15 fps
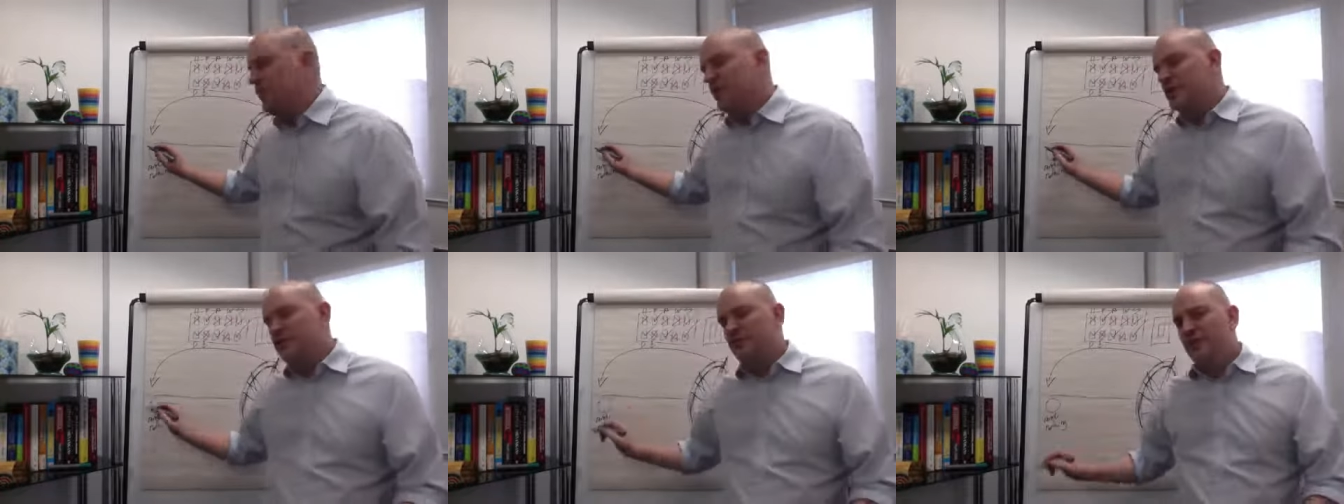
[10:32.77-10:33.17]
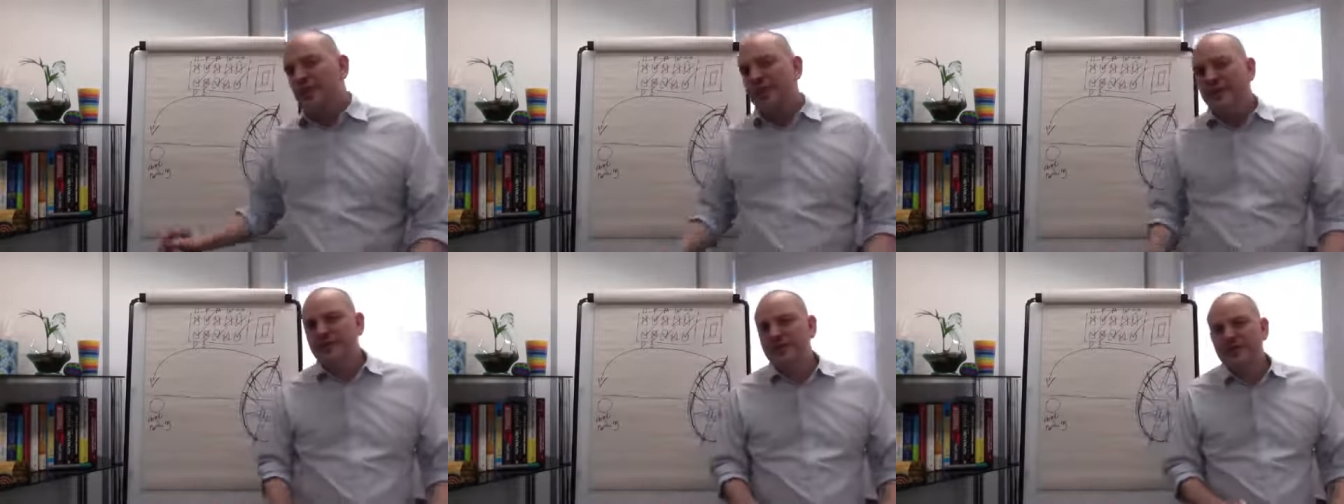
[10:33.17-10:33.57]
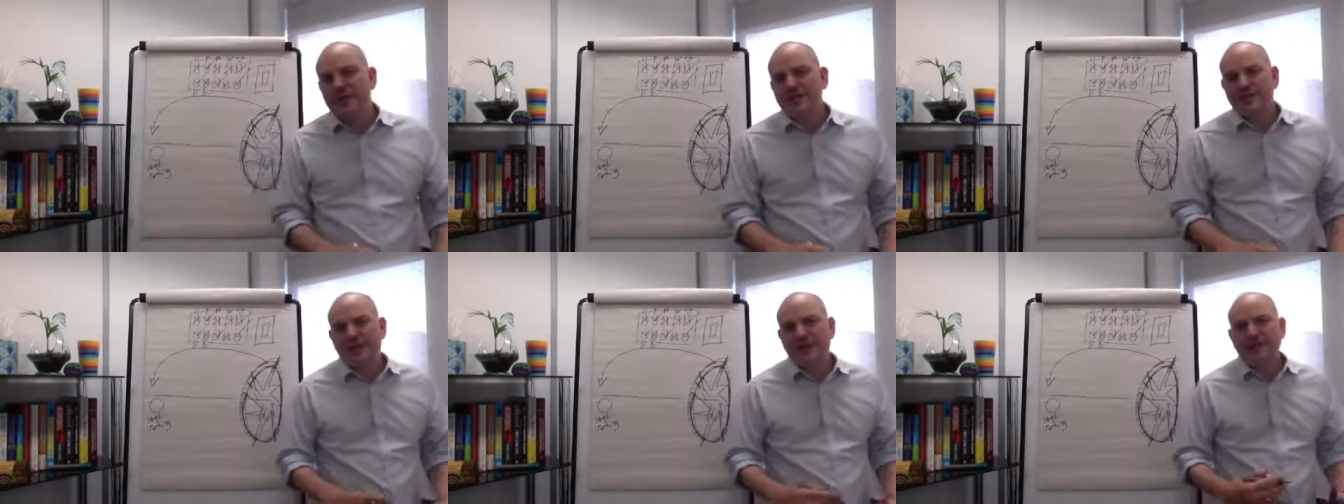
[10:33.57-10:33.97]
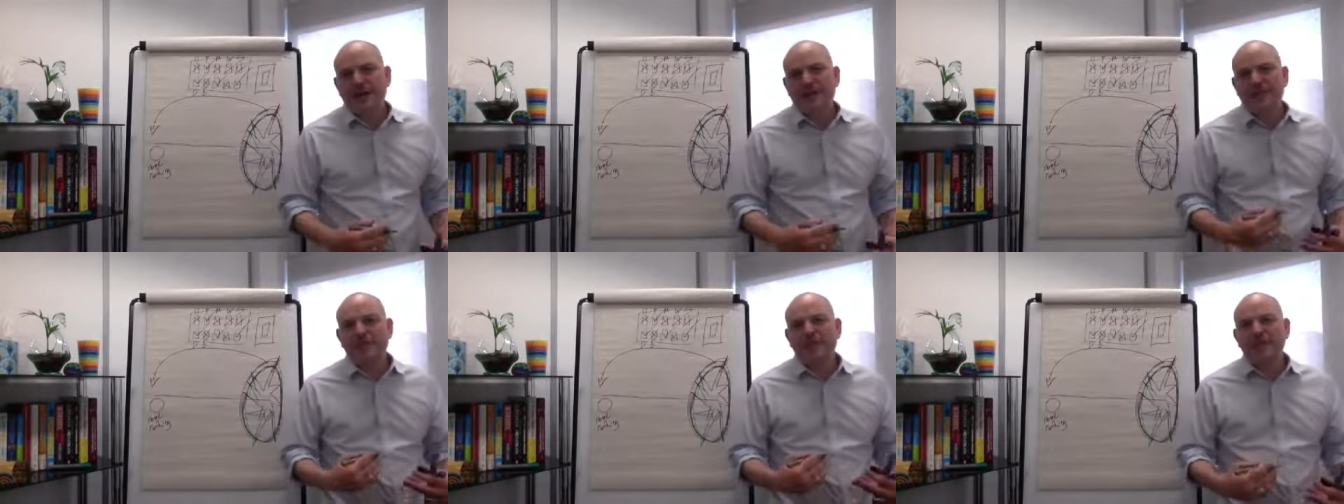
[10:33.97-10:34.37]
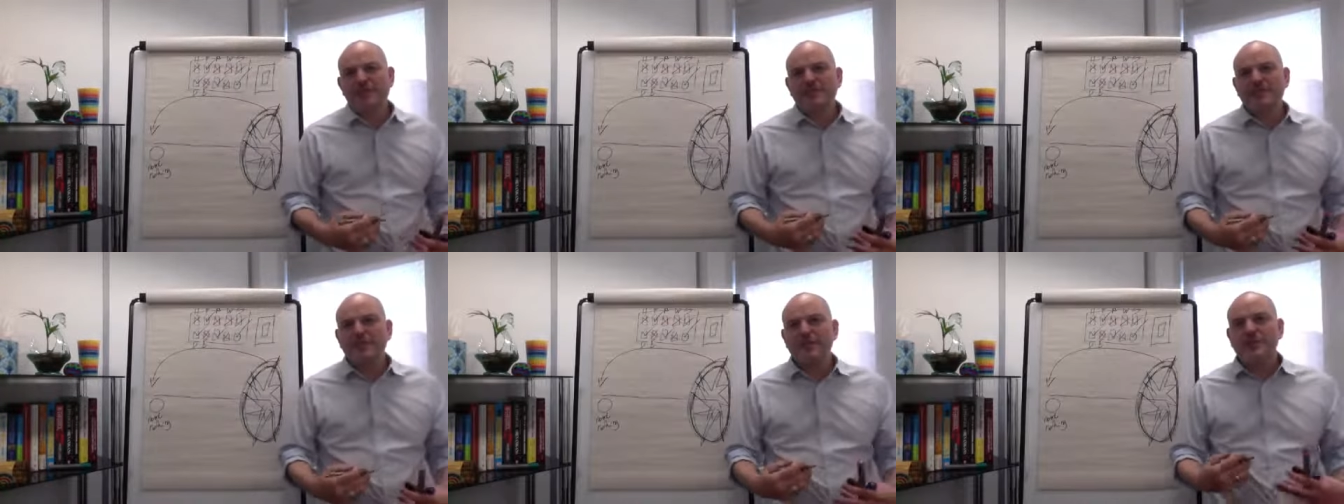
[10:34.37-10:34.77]
what's really interesting about
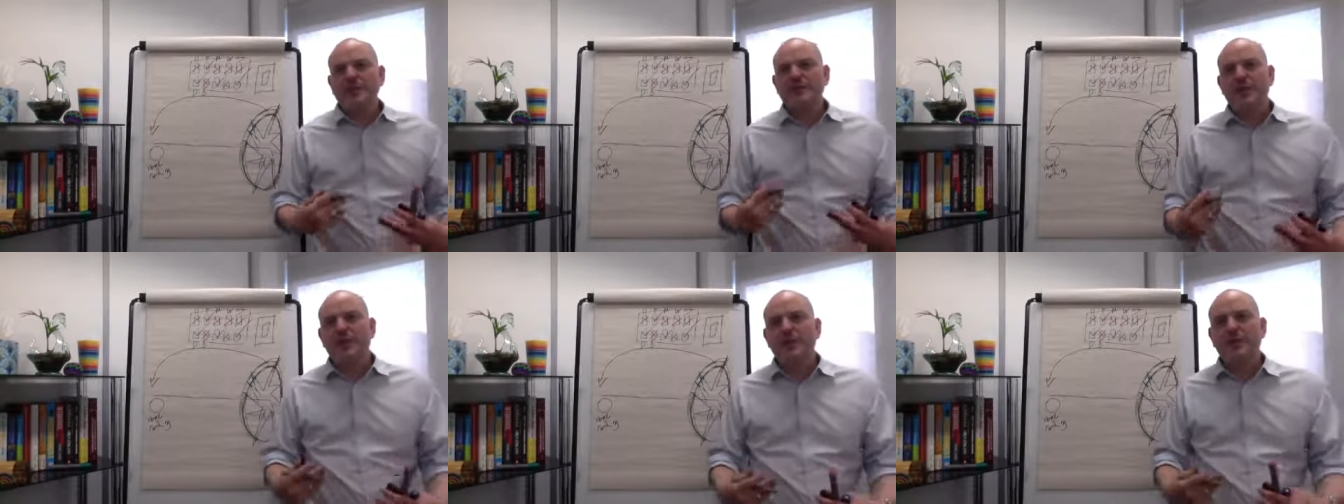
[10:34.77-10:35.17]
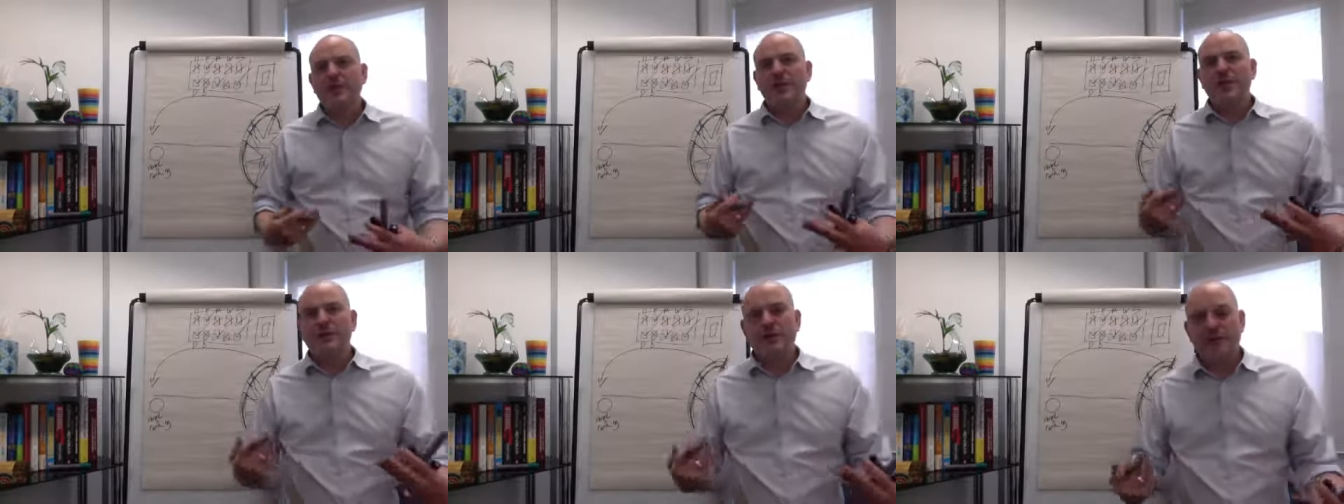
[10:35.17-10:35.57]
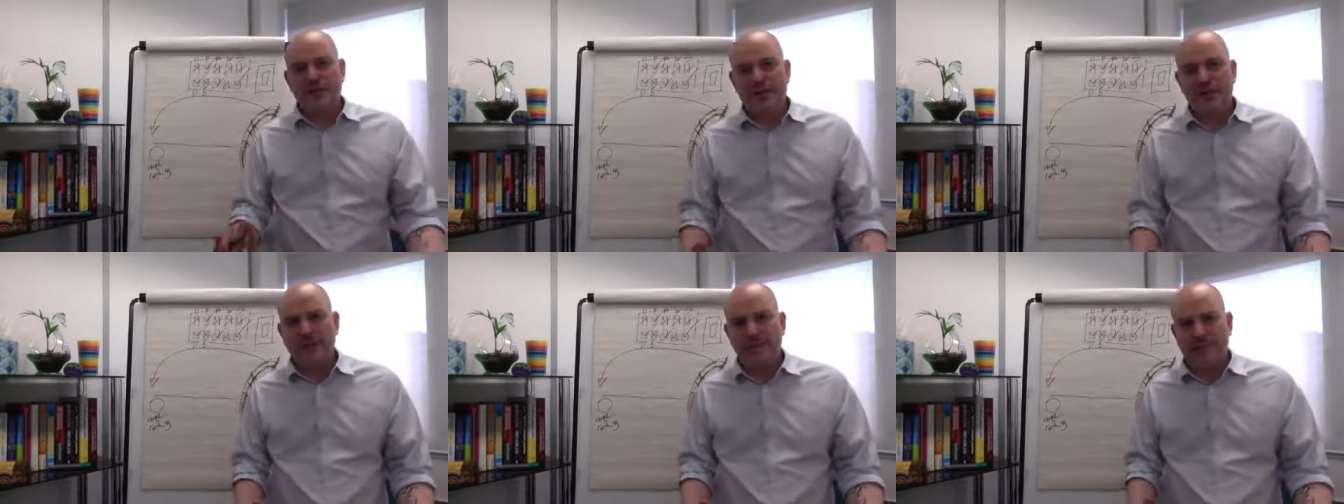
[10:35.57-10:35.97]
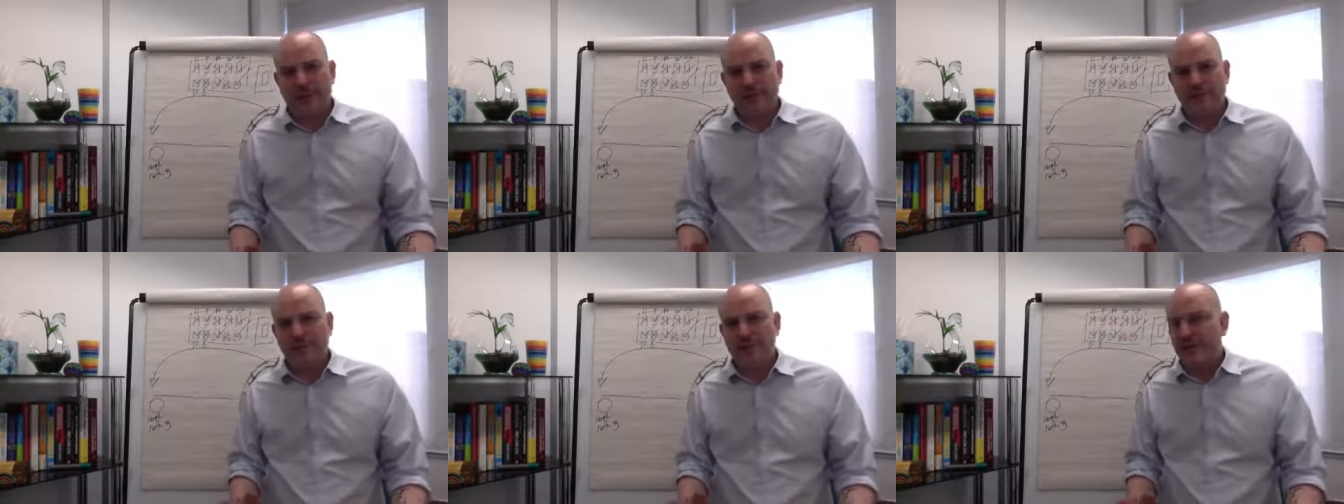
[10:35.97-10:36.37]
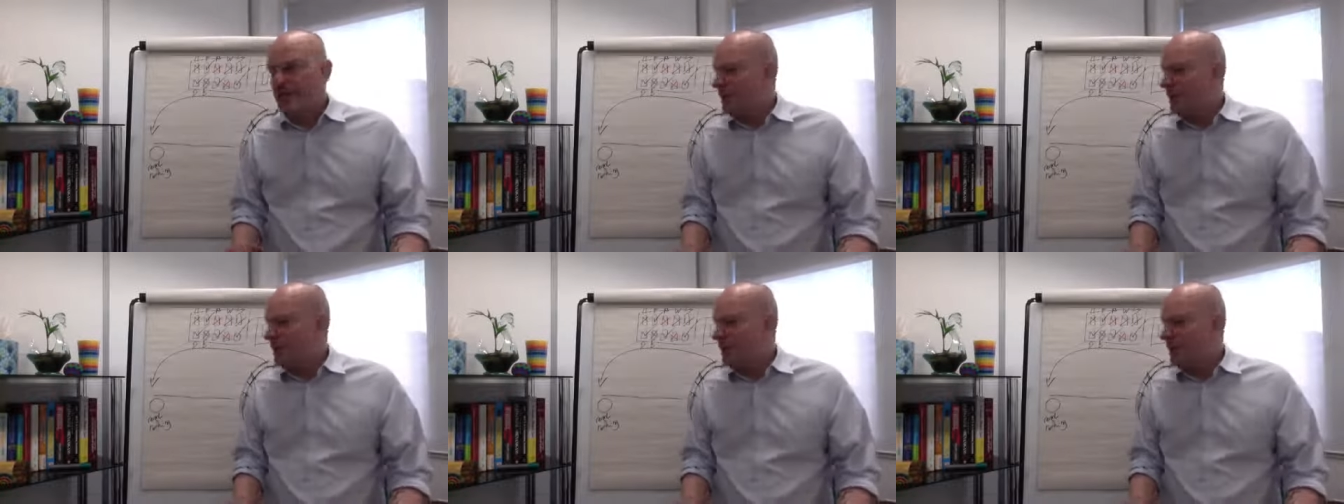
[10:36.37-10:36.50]
things that we don't want to think about,